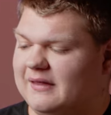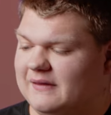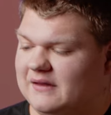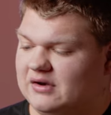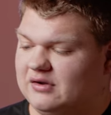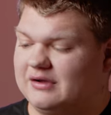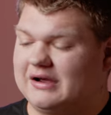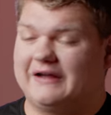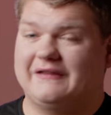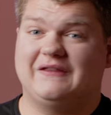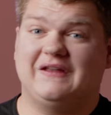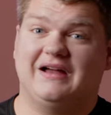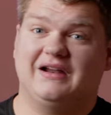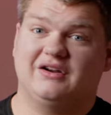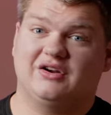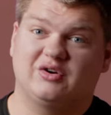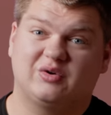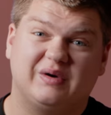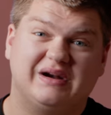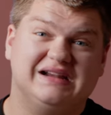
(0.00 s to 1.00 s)
and then you got
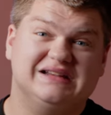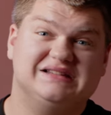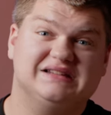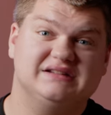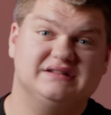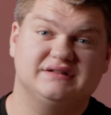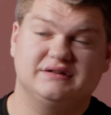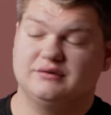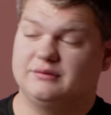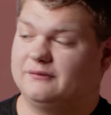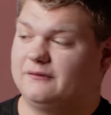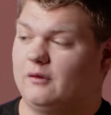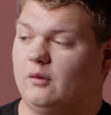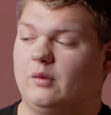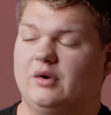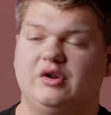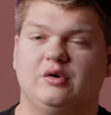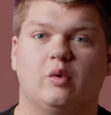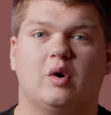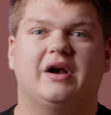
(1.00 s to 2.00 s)
that crazy zoom for
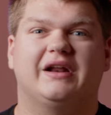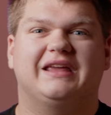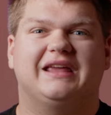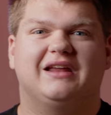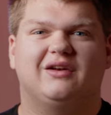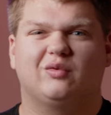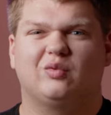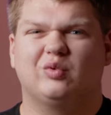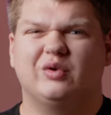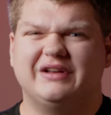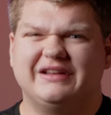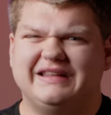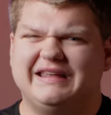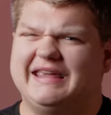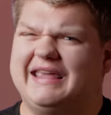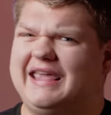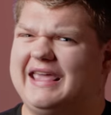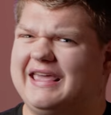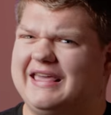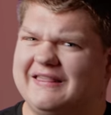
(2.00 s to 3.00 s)
when you wanna get
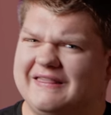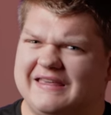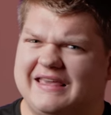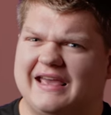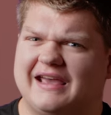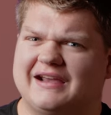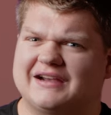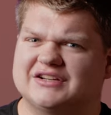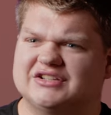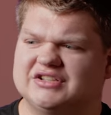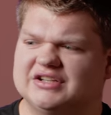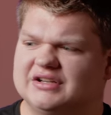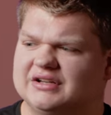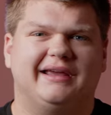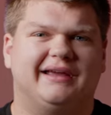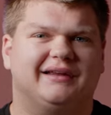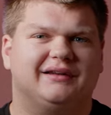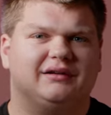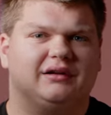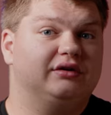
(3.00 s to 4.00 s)
really in the
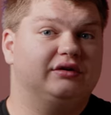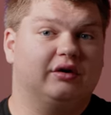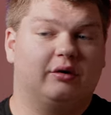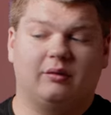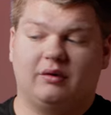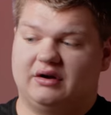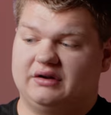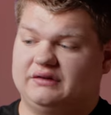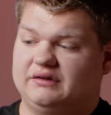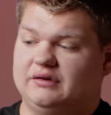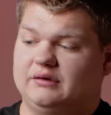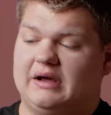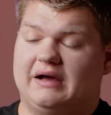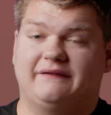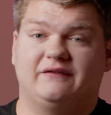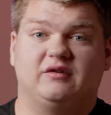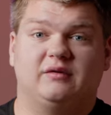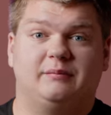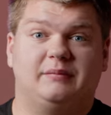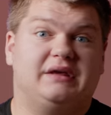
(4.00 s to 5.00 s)
action and you don't want to
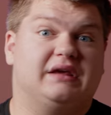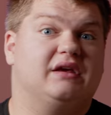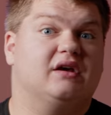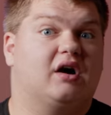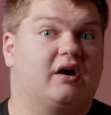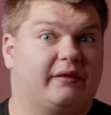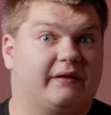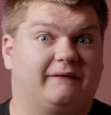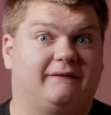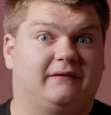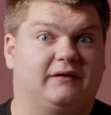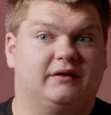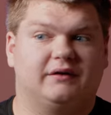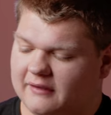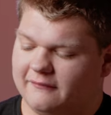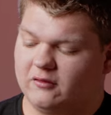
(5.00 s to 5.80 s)
have to be on the field.